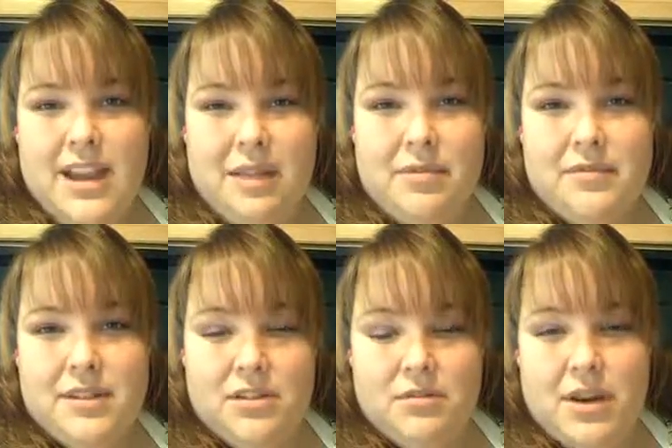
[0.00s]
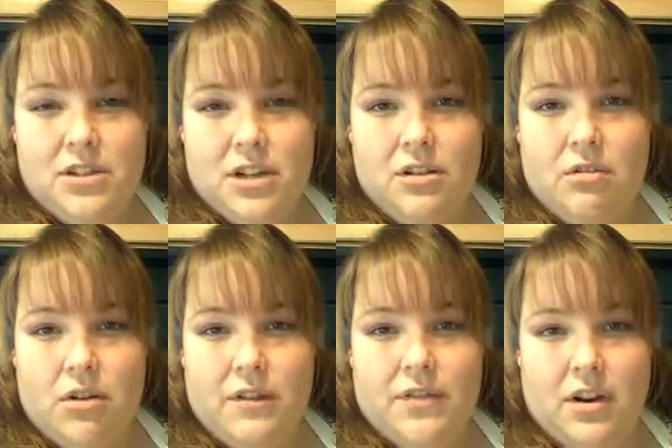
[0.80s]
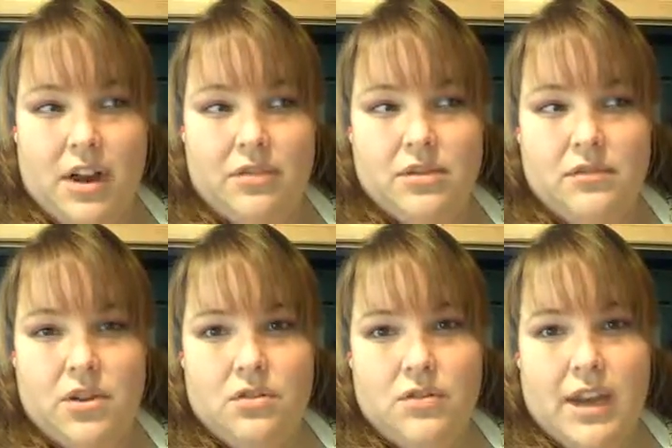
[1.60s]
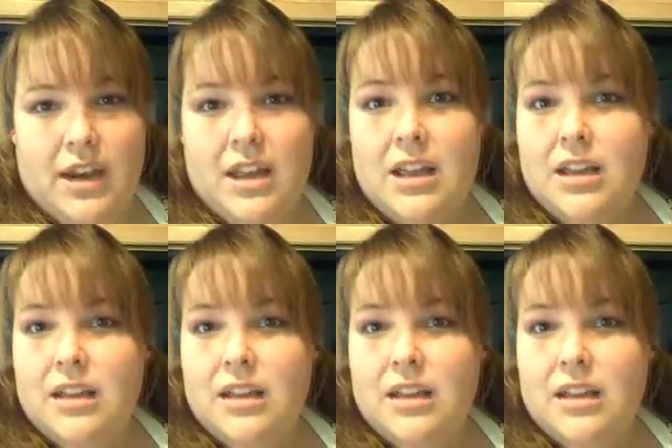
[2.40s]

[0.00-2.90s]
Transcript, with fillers: type of situation or if there are others of you that